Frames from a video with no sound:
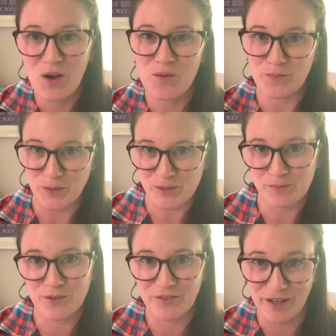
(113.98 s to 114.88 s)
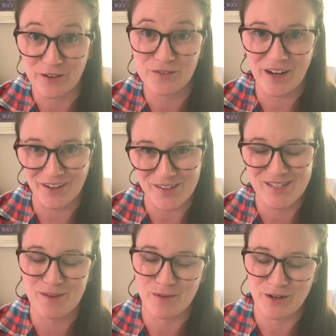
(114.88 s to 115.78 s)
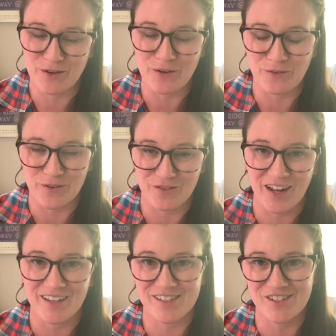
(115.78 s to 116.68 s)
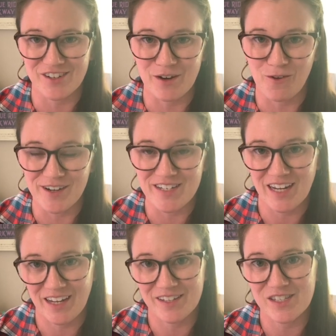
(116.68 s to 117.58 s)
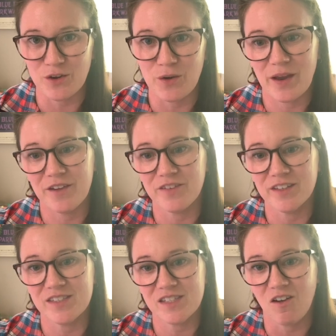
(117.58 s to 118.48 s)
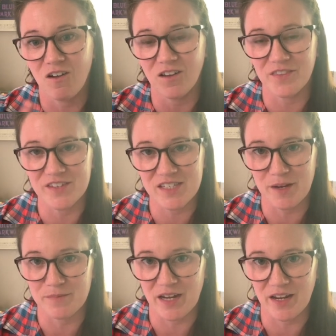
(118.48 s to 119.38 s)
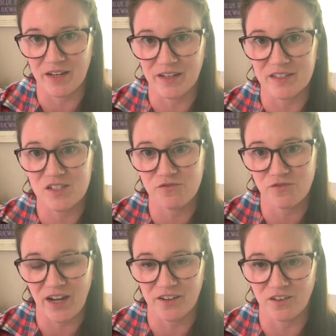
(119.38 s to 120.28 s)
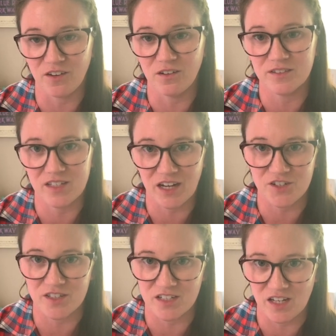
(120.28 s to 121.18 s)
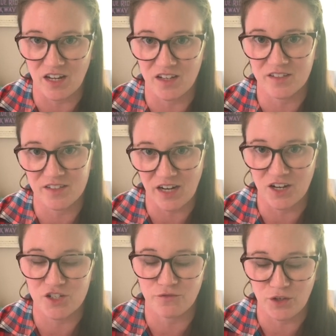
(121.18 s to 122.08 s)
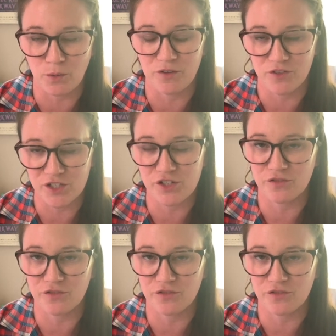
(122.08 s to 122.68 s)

multiple final files can be revised during one day. So if it's all on the same day, it's final dash the date dash V1, V2,